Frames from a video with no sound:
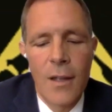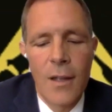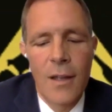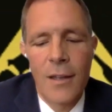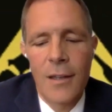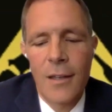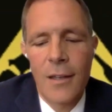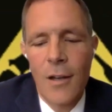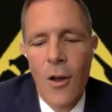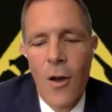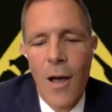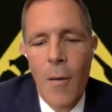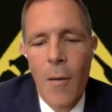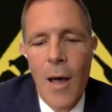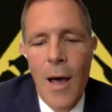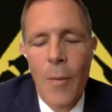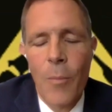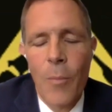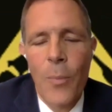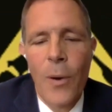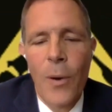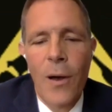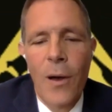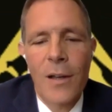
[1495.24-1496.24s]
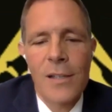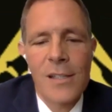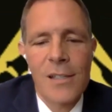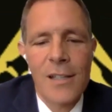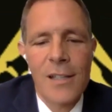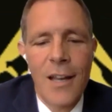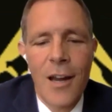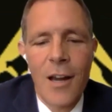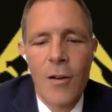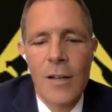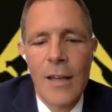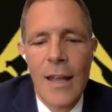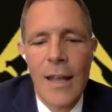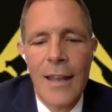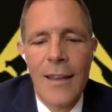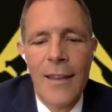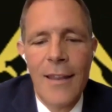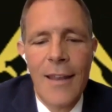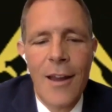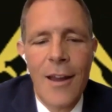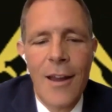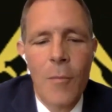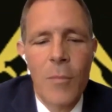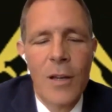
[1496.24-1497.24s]
you know, I'll pause there and
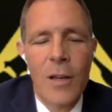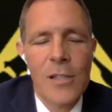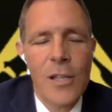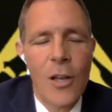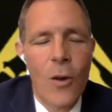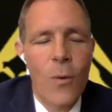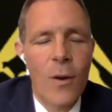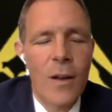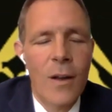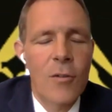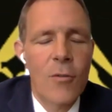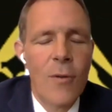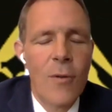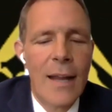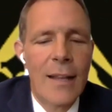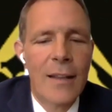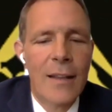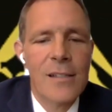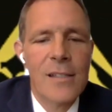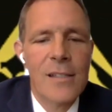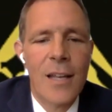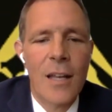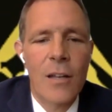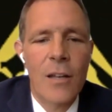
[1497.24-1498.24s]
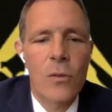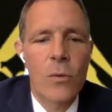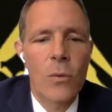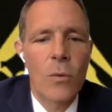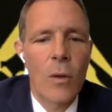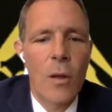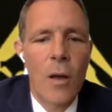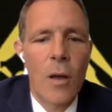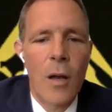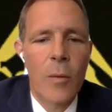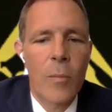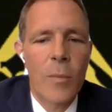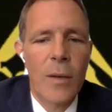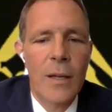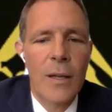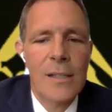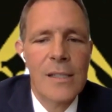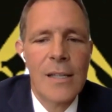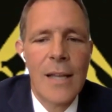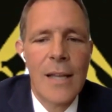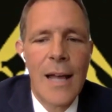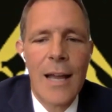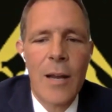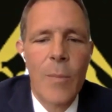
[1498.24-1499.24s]
end there because I don't want to drag this on too long, but
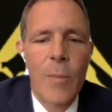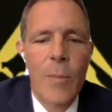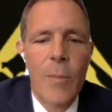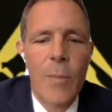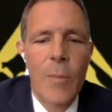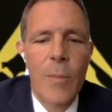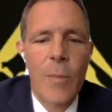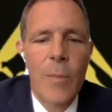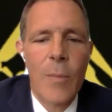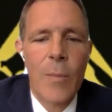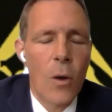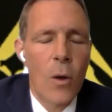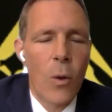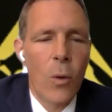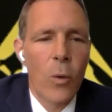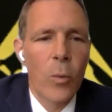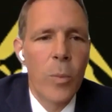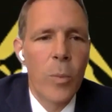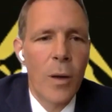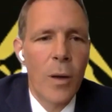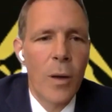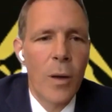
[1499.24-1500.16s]
it's not about being a gold